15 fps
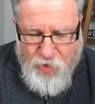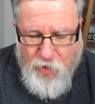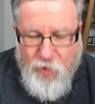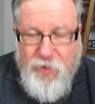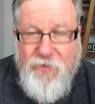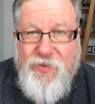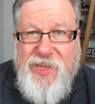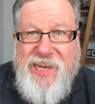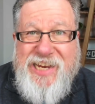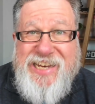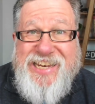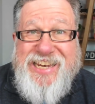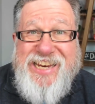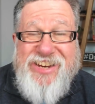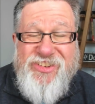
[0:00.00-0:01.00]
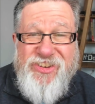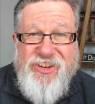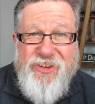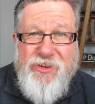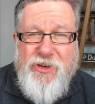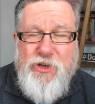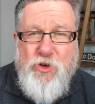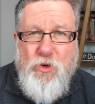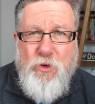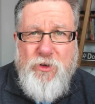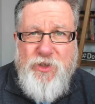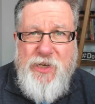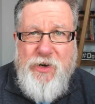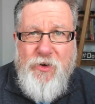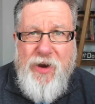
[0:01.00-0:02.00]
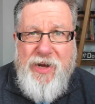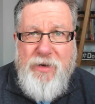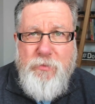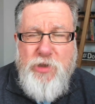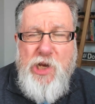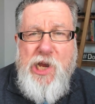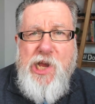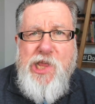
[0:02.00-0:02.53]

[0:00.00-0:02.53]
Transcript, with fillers: all of the additional Control Center items